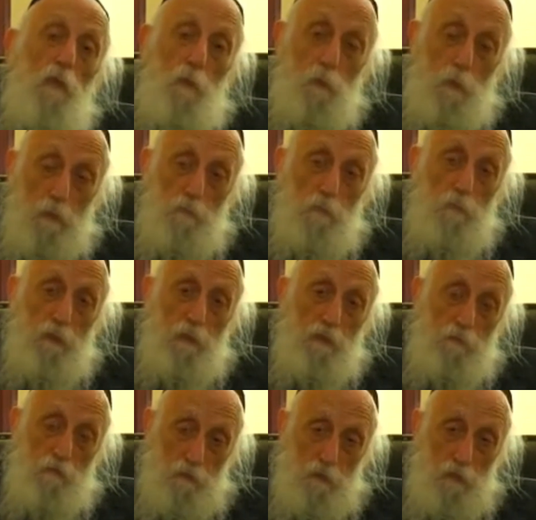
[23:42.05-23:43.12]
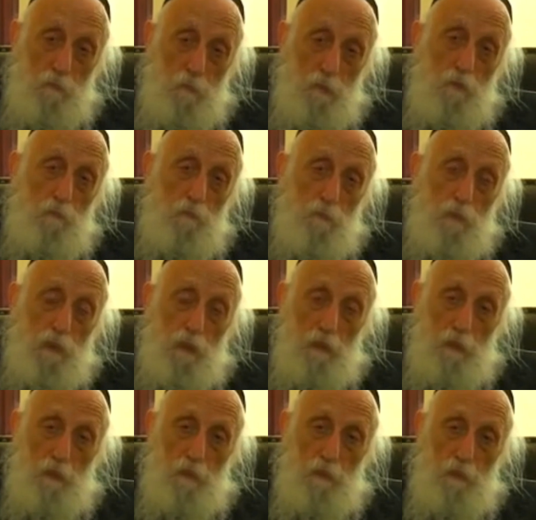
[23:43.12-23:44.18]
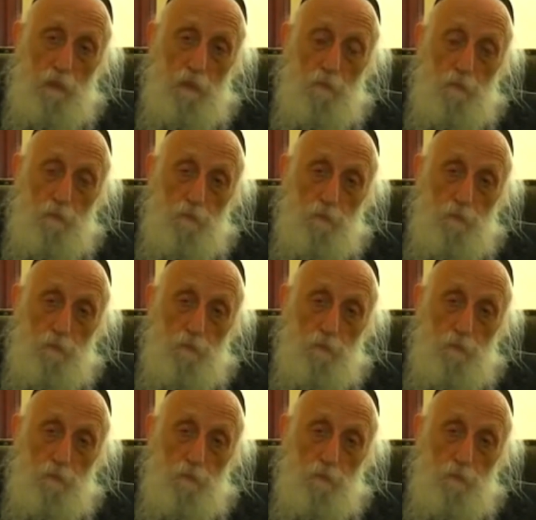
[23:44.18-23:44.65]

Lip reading: you probably have the same problem that I had then.